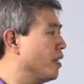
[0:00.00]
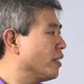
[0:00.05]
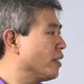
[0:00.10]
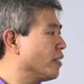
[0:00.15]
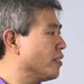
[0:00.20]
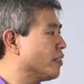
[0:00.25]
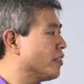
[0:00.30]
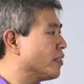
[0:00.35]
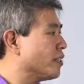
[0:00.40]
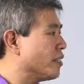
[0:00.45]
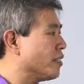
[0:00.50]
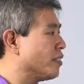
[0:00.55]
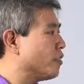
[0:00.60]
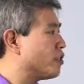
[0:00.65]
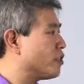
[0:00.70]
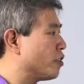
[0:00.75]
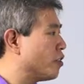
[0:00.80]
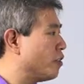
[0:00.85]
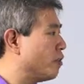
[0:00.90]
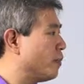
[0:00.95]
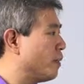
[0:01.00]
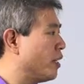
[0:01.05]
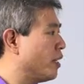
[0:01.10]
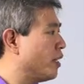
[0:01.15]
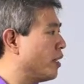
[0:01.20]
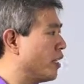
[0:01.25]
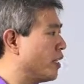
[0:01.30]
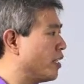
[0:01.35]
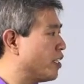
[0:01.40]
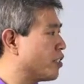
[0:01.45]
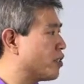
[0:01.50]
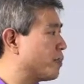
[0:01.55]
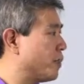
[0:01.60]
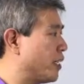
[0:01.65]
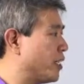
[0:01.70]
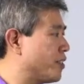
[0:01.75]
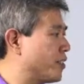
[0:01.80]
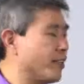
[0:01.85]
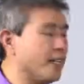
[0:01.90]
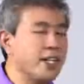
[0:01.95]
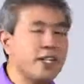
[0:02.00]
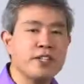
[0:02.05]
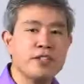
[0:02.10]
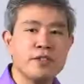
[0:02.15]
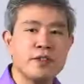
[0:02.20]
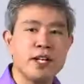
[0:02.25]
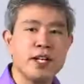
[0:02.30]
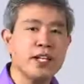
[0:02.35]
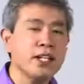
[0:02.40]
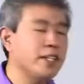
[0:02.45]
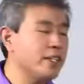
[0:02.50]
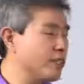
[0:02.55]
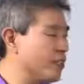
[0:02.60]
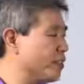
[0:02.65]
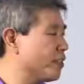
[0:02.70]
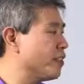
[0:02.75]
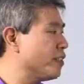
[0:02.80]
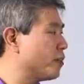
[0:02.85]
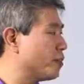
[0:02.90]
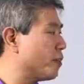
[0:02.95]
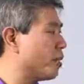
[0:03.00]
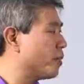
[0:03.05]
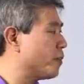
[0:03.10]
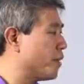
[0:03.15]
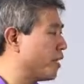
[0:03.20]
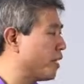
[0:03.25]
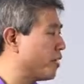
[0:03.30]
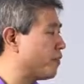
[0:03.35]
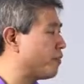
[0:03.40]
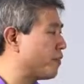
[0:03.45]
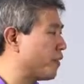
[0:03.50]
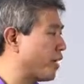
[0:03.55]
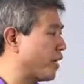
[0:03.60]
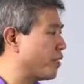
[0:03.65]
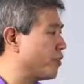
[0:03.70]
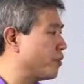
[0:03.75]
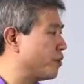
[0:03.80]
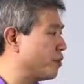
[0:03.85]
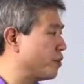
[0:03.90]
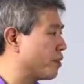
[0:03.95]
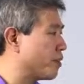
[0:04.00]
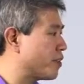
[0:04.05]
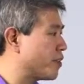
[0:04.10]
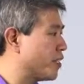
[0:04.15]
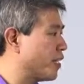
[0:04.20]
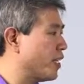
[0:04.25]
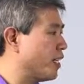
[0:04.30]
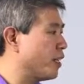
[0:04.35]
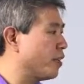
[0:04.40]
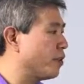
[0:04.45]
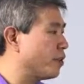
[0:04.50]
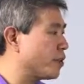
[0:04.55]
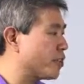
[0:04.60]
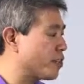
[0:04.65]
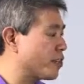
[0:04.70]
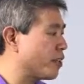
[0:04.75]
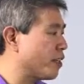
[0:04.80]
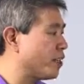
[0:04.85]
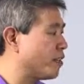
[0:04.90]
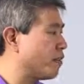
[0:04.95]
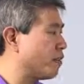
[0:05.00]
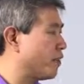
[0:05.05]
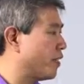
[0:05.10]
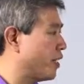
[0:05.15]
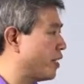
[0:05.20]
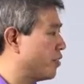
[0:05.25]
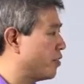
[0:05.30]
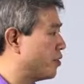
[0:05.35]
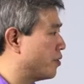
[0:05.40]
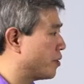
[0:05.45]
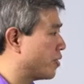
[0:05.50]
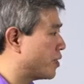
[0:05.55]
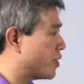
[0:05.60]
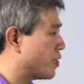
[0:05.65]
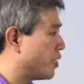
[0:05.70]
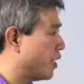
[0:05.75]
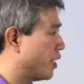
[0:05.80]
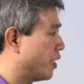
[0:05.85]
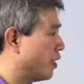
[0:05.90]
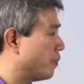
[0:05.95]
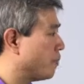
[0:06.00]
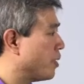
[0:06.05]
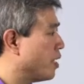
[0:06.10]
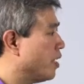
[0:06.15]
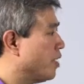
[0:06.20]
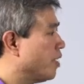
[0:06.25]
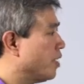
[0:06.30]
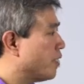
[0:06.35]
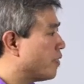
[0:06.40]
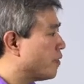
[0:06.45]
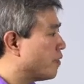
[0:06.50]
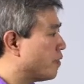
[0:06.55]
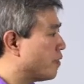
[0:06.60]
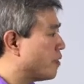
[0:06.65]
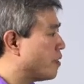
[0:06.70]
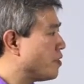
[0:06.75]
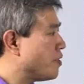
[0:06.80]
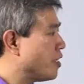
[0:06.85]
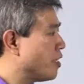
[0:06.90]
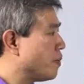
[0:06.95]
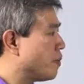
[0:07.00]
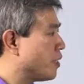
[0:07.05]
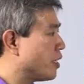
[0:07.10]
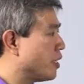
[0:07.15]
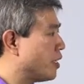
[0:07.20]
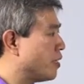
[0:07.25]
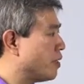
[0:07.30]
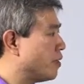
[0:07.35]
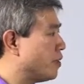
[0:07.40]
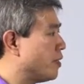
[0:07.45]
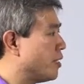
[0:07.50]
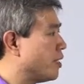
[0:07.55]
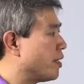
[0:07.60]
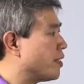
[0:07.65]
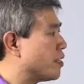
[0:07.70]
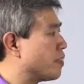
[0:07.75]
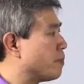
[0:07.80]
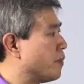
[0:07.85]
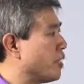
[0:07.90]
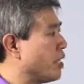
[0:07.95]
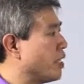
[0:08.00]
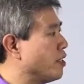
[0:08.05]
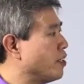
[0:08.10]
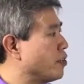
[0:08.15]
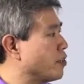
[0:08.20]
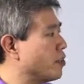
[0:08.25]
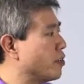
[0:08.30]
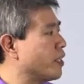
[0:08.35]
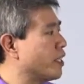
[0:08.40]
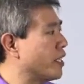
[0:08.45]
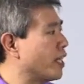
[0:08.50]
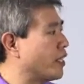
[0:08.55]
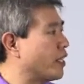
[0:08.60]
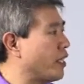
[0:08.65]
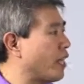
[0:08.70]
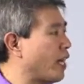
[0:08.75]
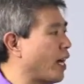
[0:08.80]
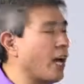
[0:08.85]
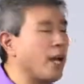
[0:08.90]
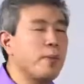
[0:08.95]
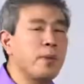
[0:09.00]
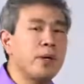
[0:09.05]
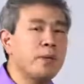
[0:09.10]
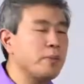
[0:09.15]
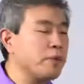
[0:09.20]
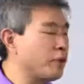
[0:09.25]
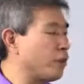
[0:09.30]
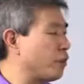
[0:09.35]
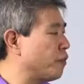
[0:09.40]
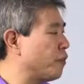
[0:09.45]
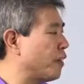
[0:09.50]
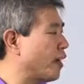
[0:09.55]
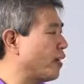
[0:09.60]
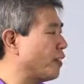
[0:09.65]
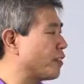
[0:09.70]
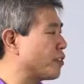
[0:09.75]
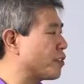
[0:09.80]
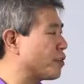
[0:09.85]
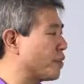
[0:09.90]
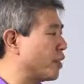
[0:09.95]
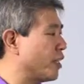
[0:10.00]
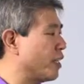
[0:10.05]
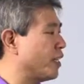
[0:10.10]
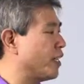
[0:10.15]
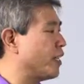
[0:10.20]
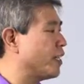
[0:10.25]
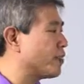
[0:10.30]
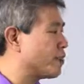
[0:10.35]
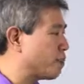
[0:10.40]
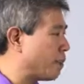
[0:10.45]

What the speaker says: This is going to show me a display setting screen, and this is where we can fine-tune our setting or start to fine-tune our setting. The first thing we're going to do here is making sure that the i1 Profiler screen is